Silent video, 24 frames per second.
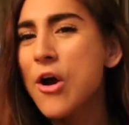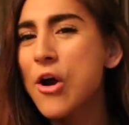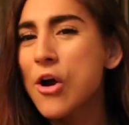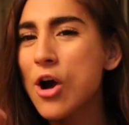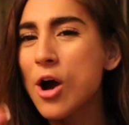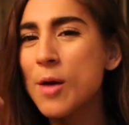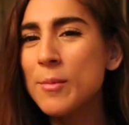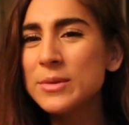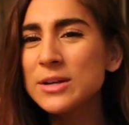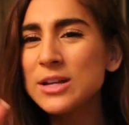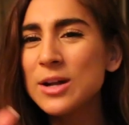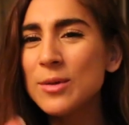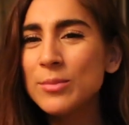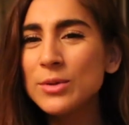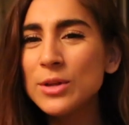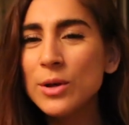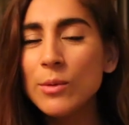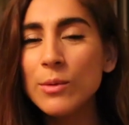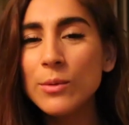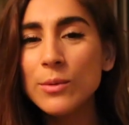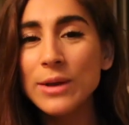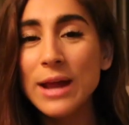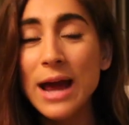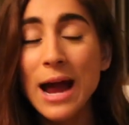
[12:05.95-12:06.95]
Comment down
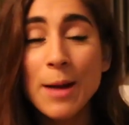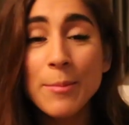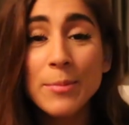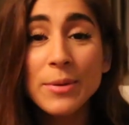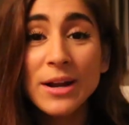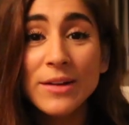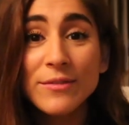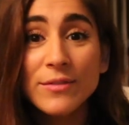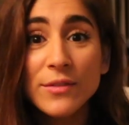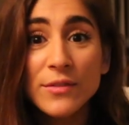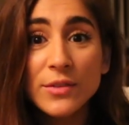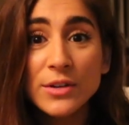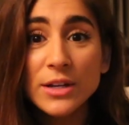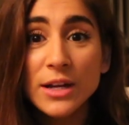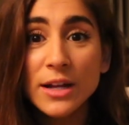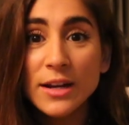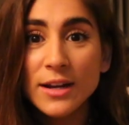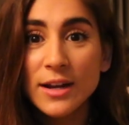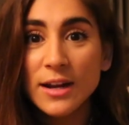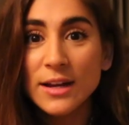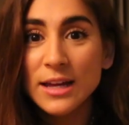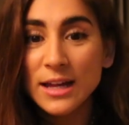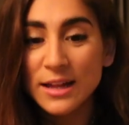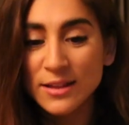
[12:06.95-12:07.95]
below what would happen. I've never done
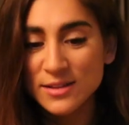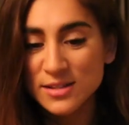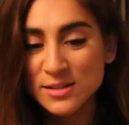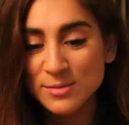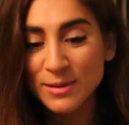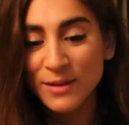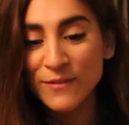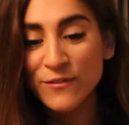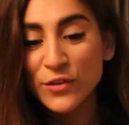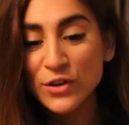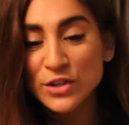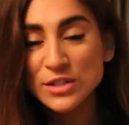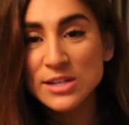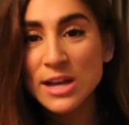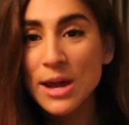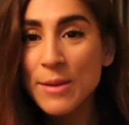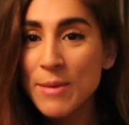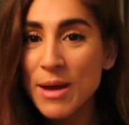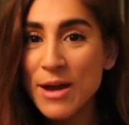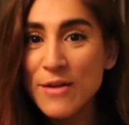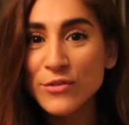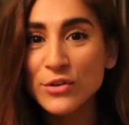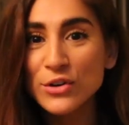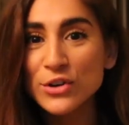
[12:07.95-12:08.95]
it. Again, this is my first
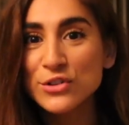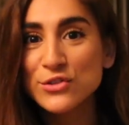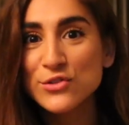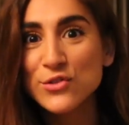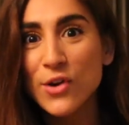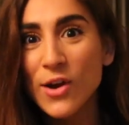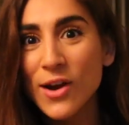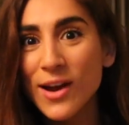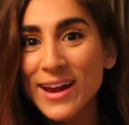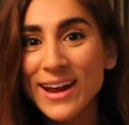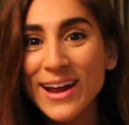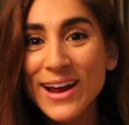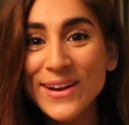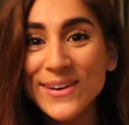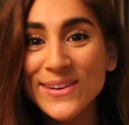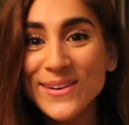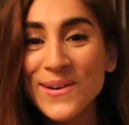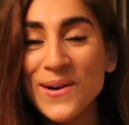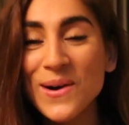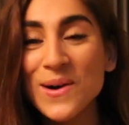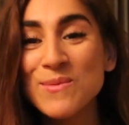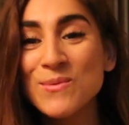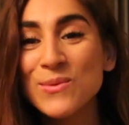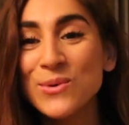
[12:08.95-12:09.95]
time ever trying
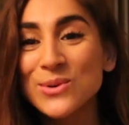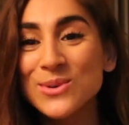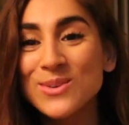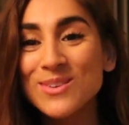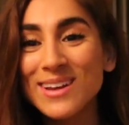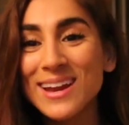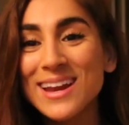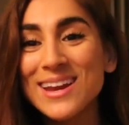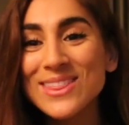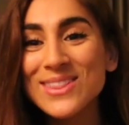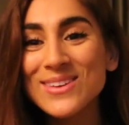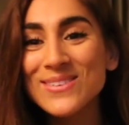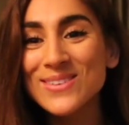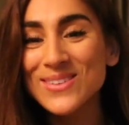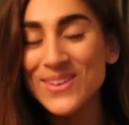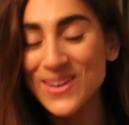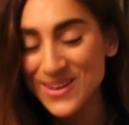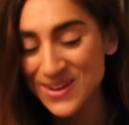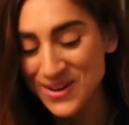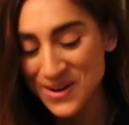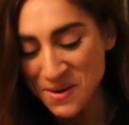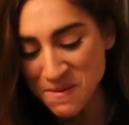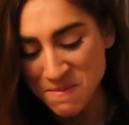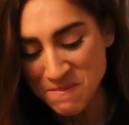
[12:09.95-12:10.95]
honeycomb or doing anything with
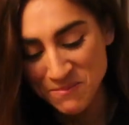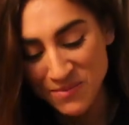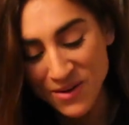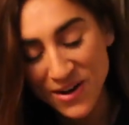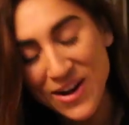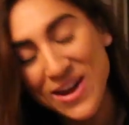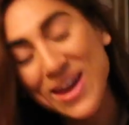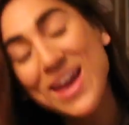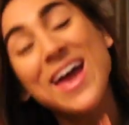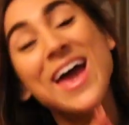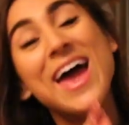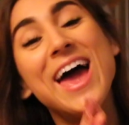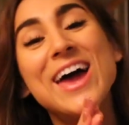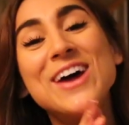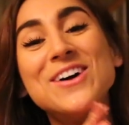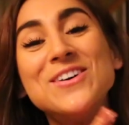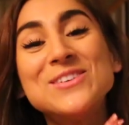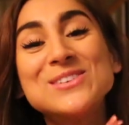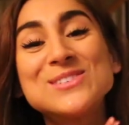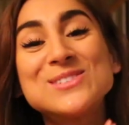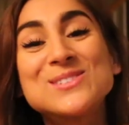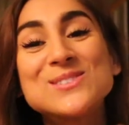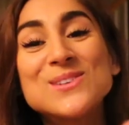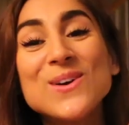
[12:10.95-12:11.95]
honeycomb, but it
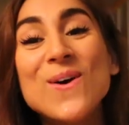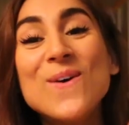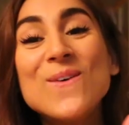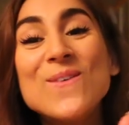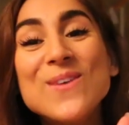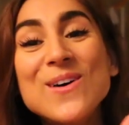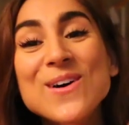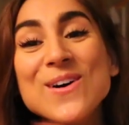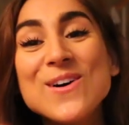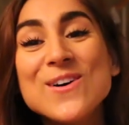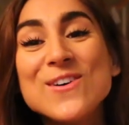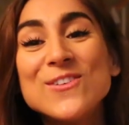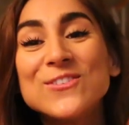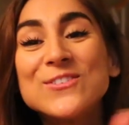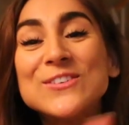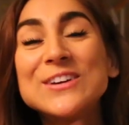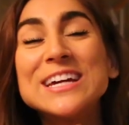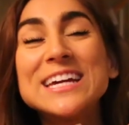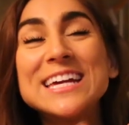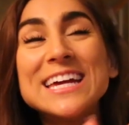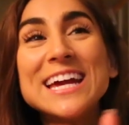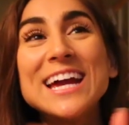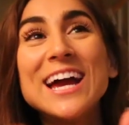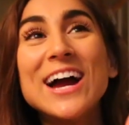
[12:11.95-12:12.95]
was so
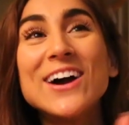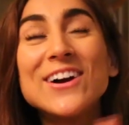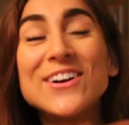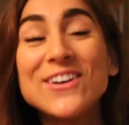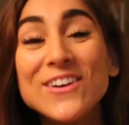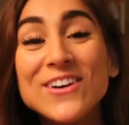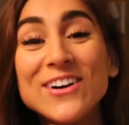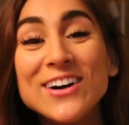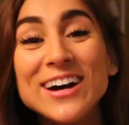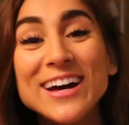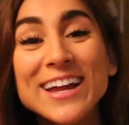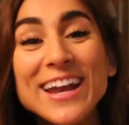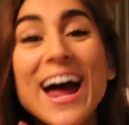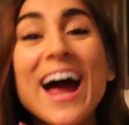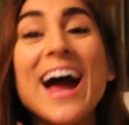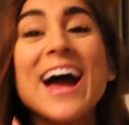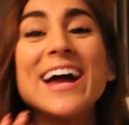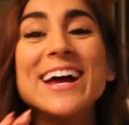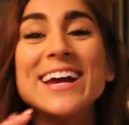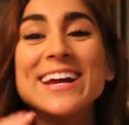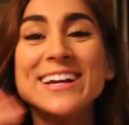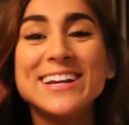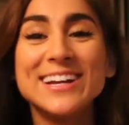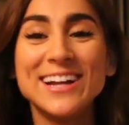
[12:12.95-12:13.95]
freaking good.
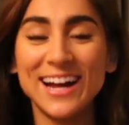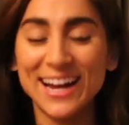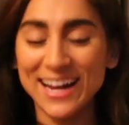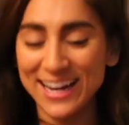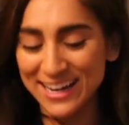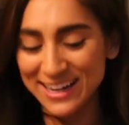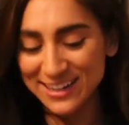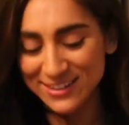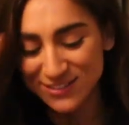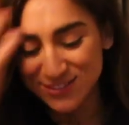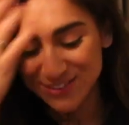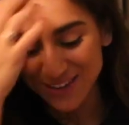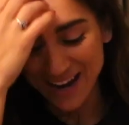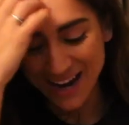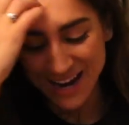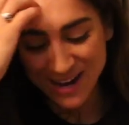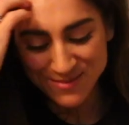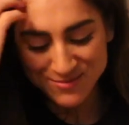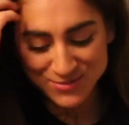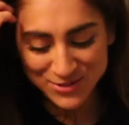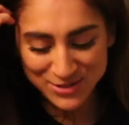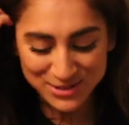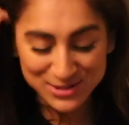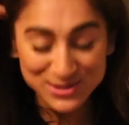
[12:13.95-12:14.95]

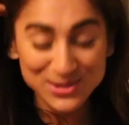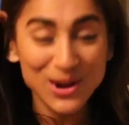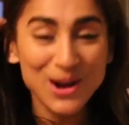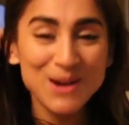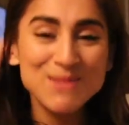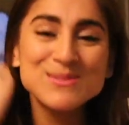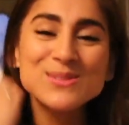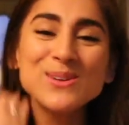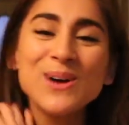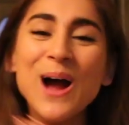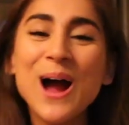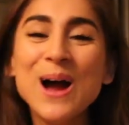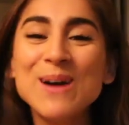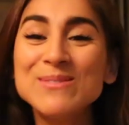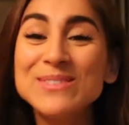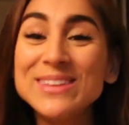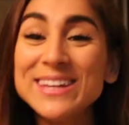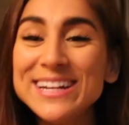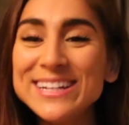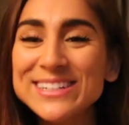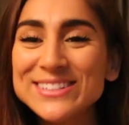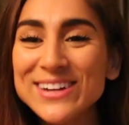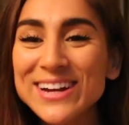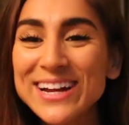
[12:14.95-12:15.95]
I'm so happy
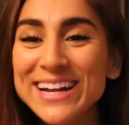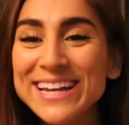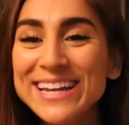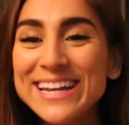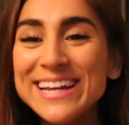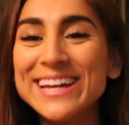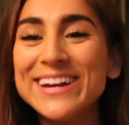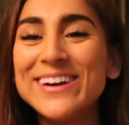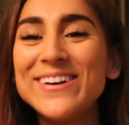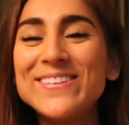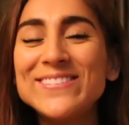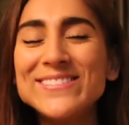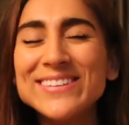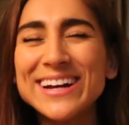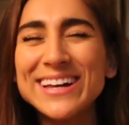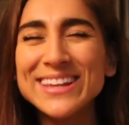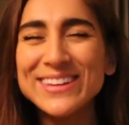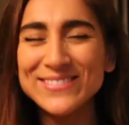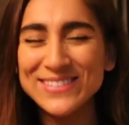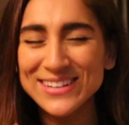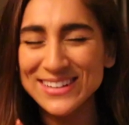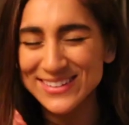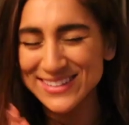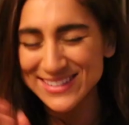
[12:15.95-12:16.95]
that I tried it. Oh my god,
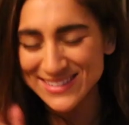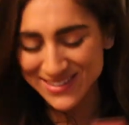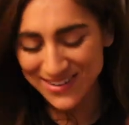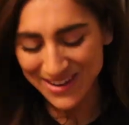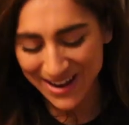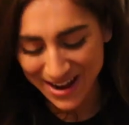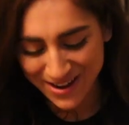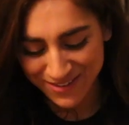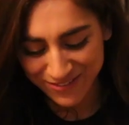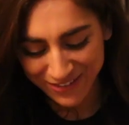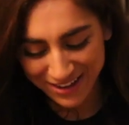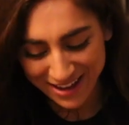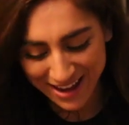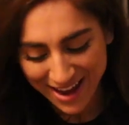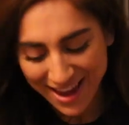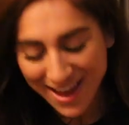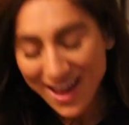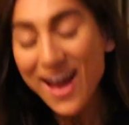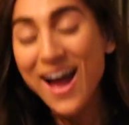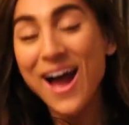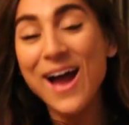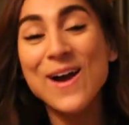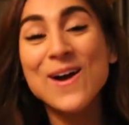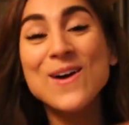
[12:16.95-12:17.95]
that makes me so happy.
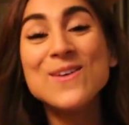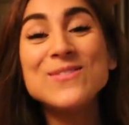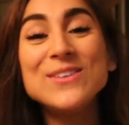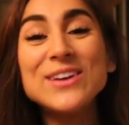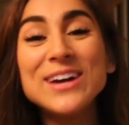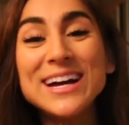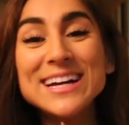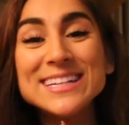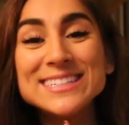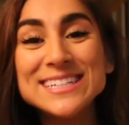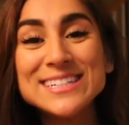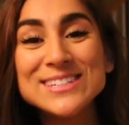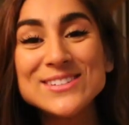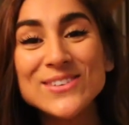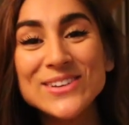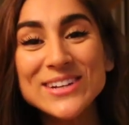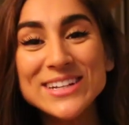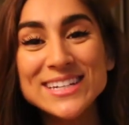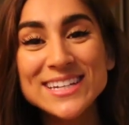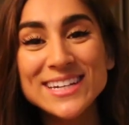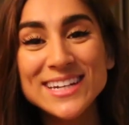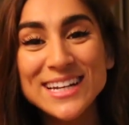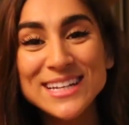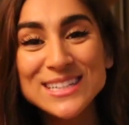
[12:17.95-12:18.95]
I hope you guys
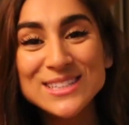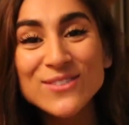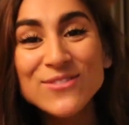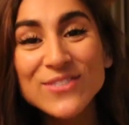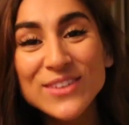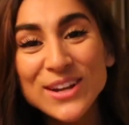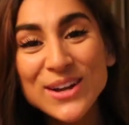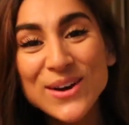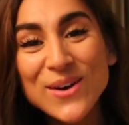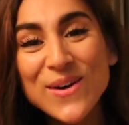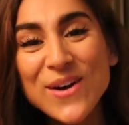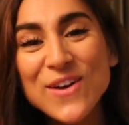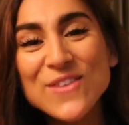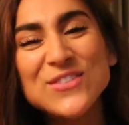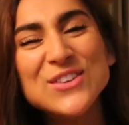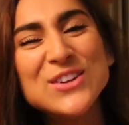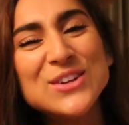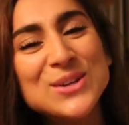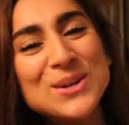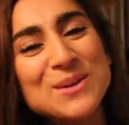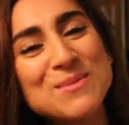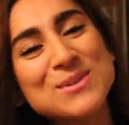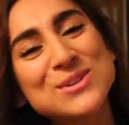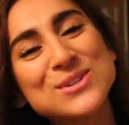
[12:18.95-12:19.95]
enjoyed today's video. If
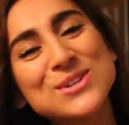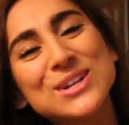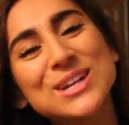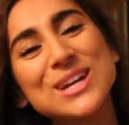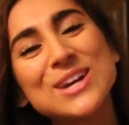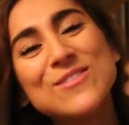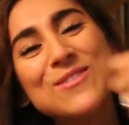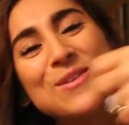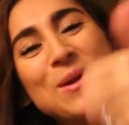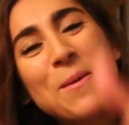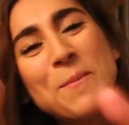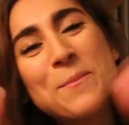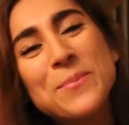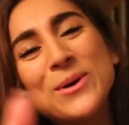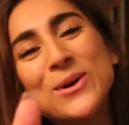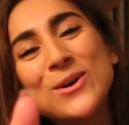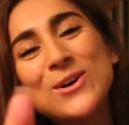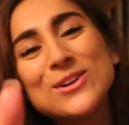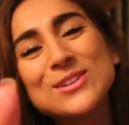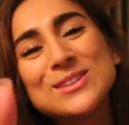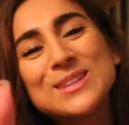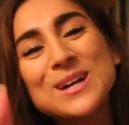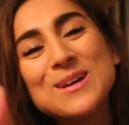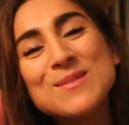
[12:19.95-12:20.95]
you did, be sure to give it a big
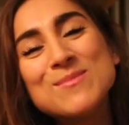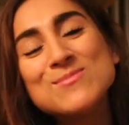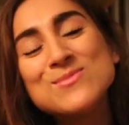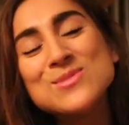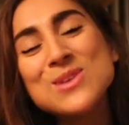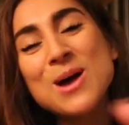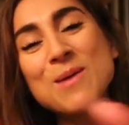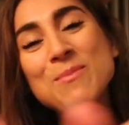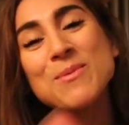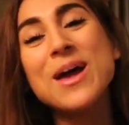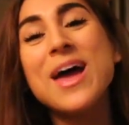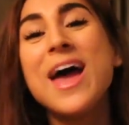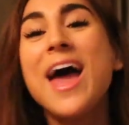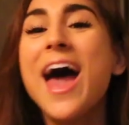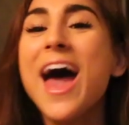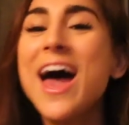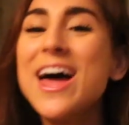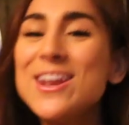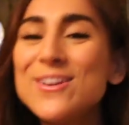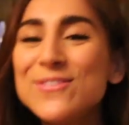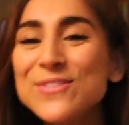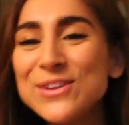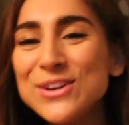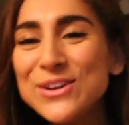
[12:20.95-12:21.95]
old thumbs up,
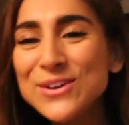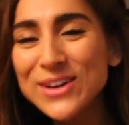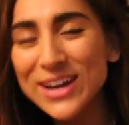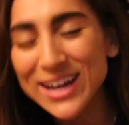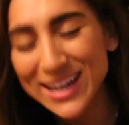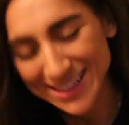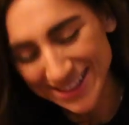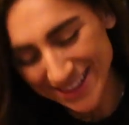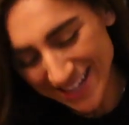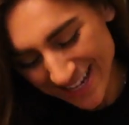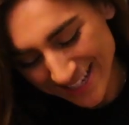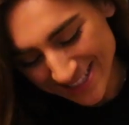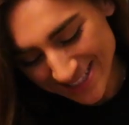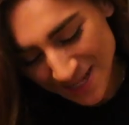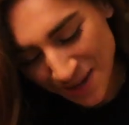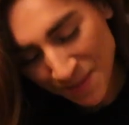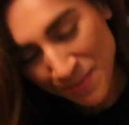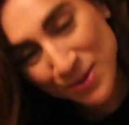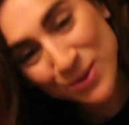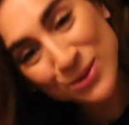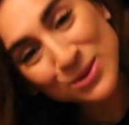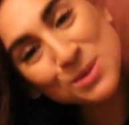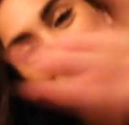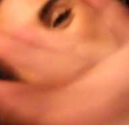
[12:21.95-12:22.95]
and if you're new, hit that
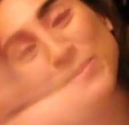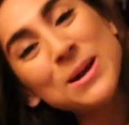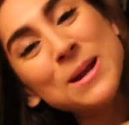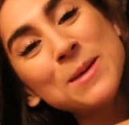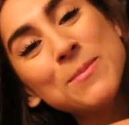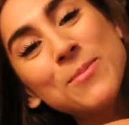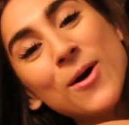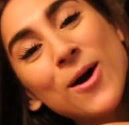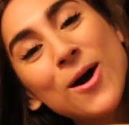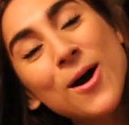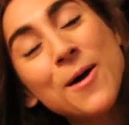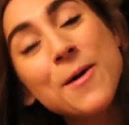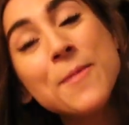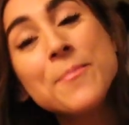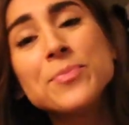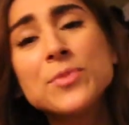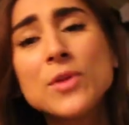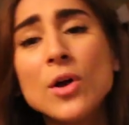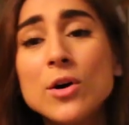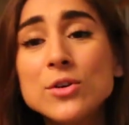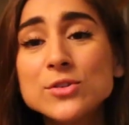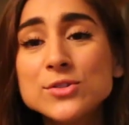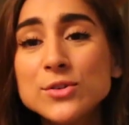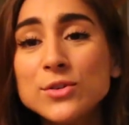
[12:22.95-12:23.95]
sub button with your bunny
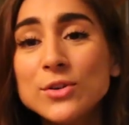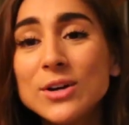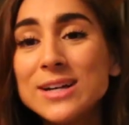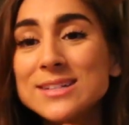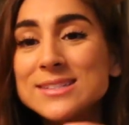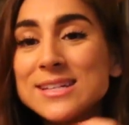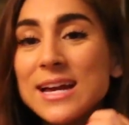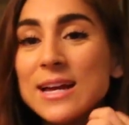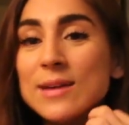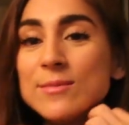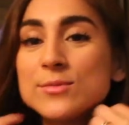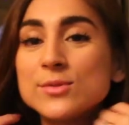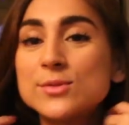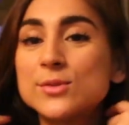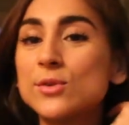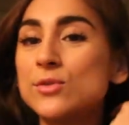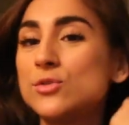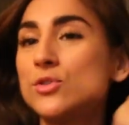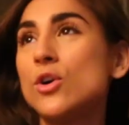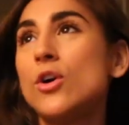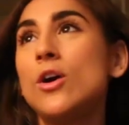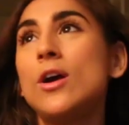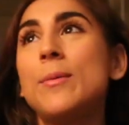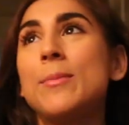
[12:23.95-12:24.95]
paw. Also, you guys, I'm so
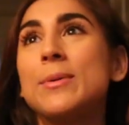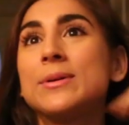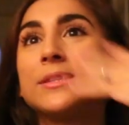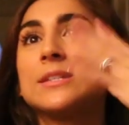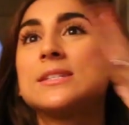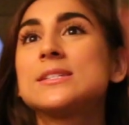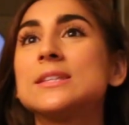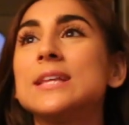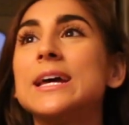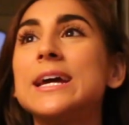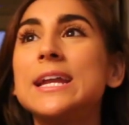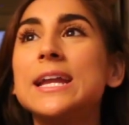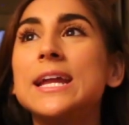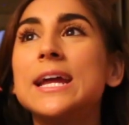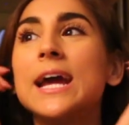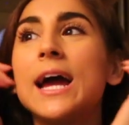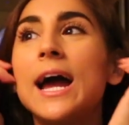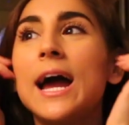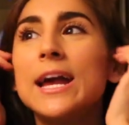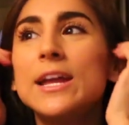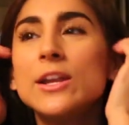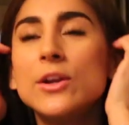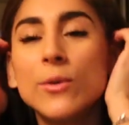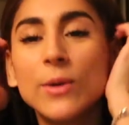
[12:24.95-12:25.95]
sorry about this lighting.
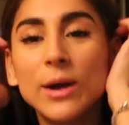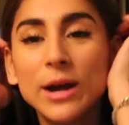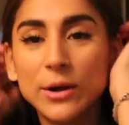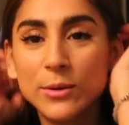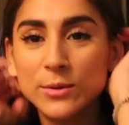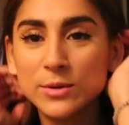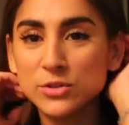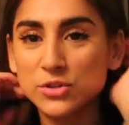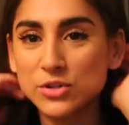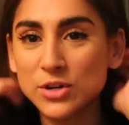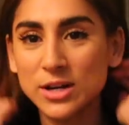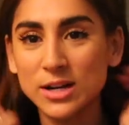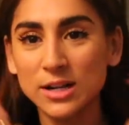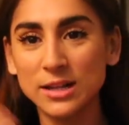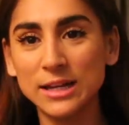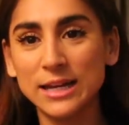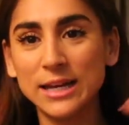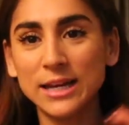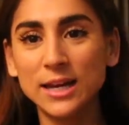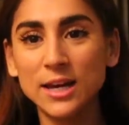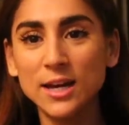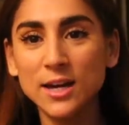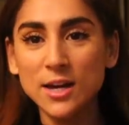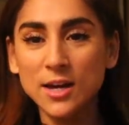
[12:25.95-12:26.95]
I know I always try to
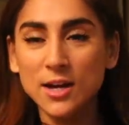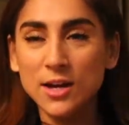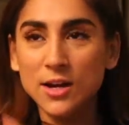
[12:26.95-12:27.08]
like